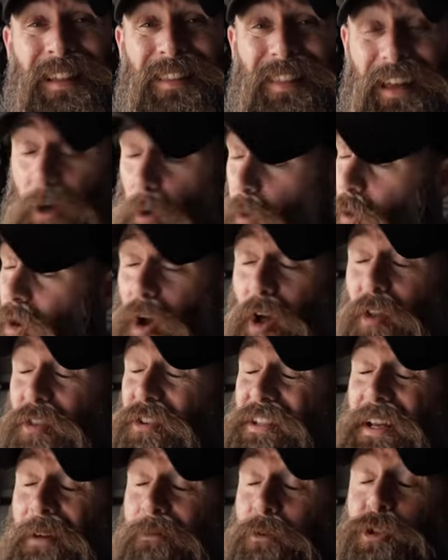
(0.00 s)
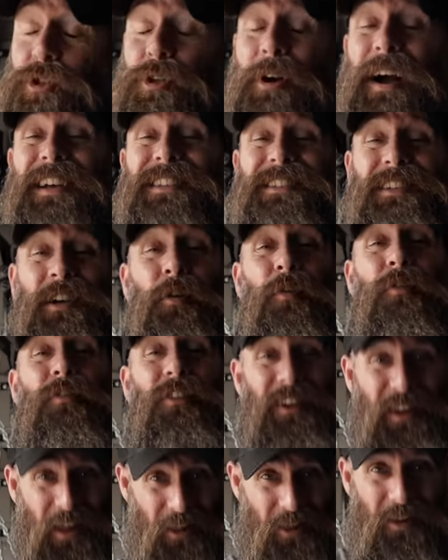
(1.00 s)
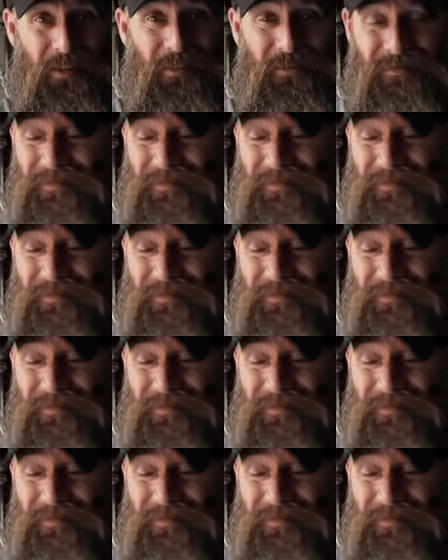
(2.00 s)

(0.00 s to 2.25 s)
they don't call it the devil's tricycle for nothing.